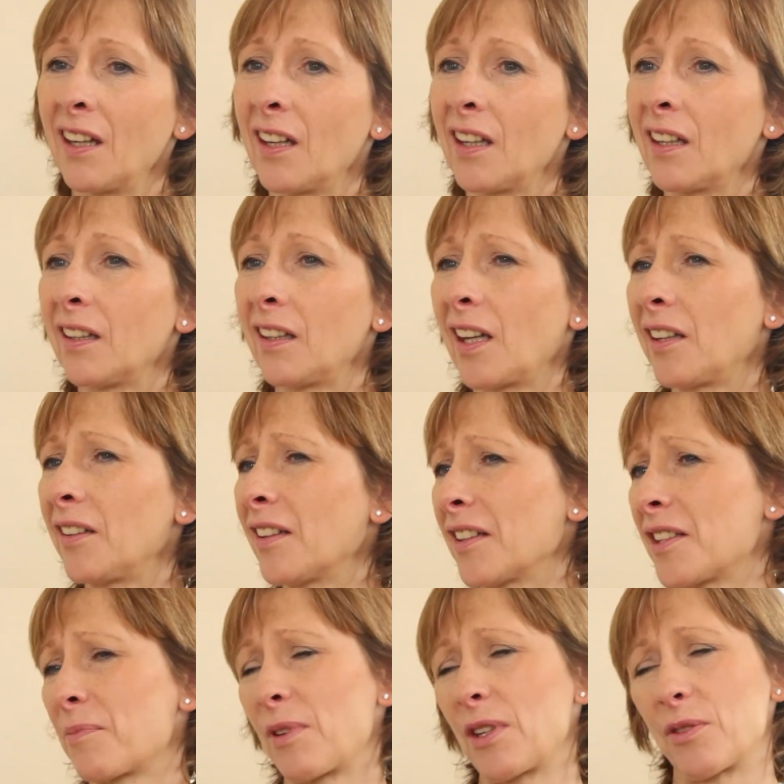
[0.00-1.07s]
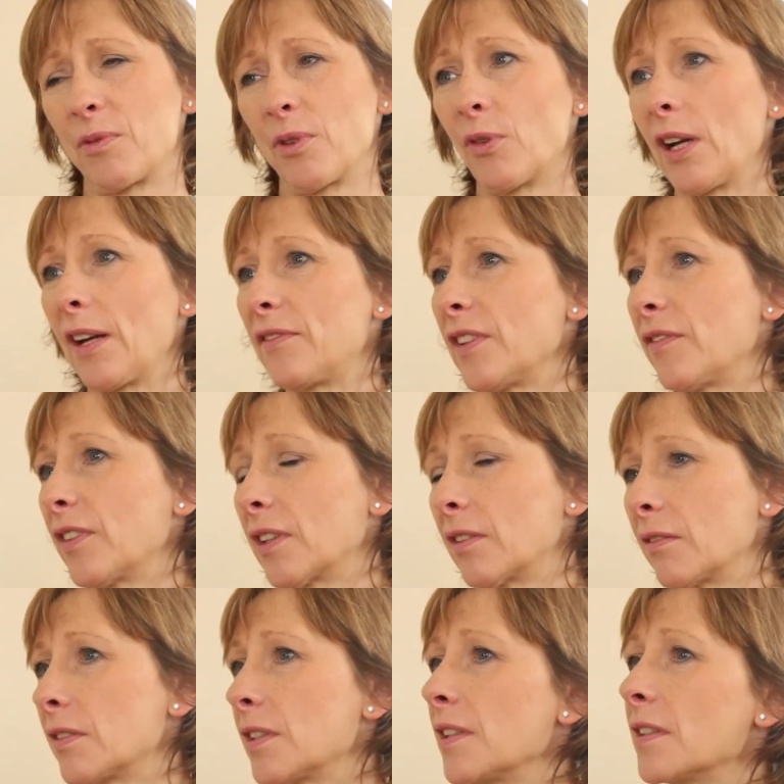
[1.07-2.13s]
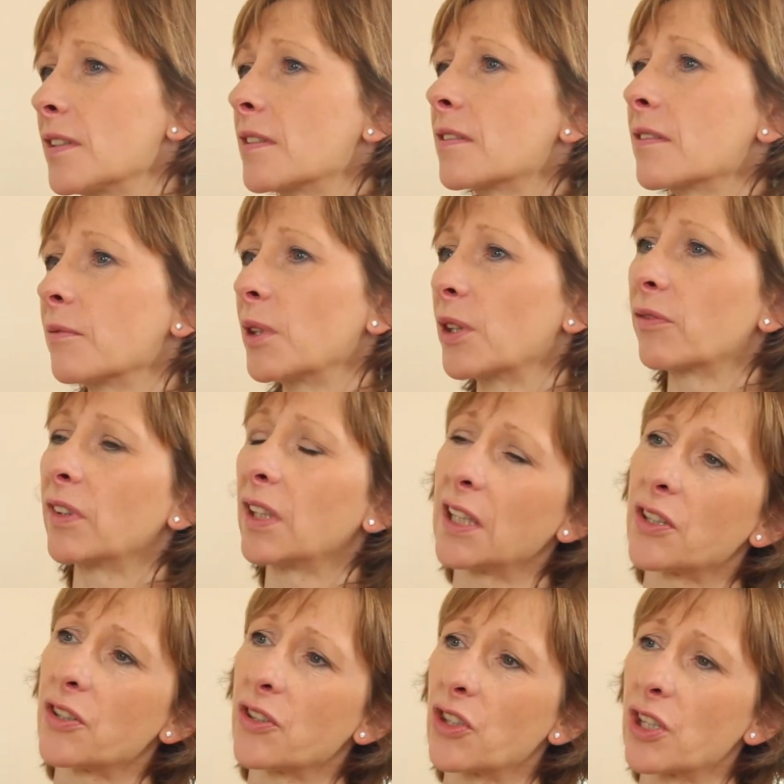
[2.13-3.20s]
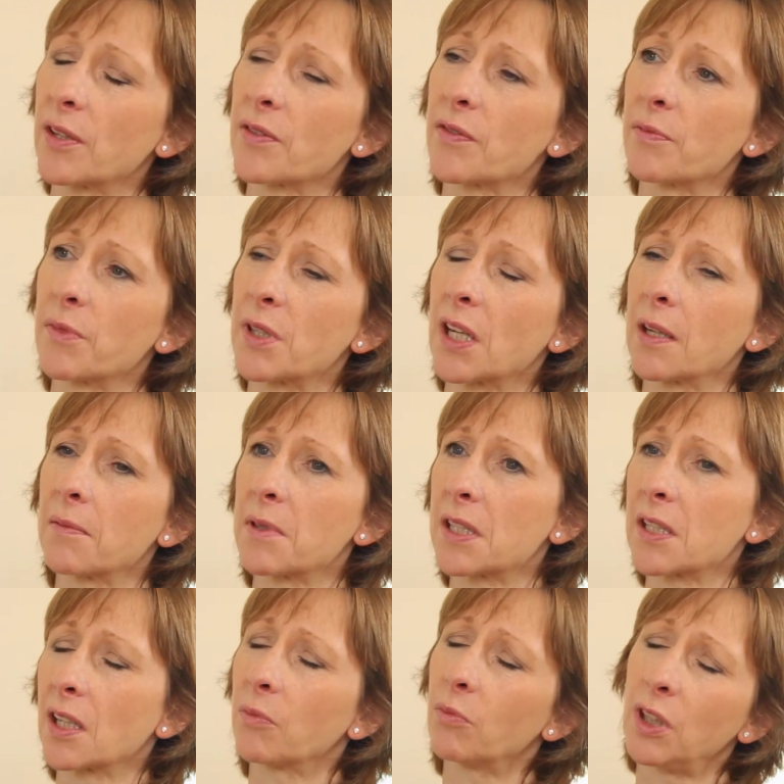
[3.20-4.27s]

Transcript: And I suppose we all have difficulties with relationships from time to time.